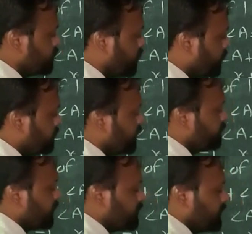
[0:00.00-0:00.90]
So after
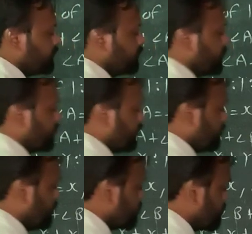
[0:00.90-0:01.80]
dividing
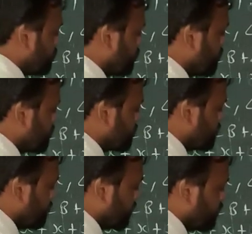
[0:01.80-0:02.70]
this
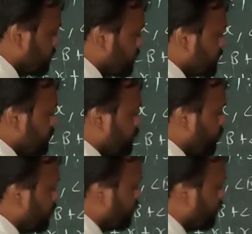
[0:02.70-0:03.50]
360 by 6 we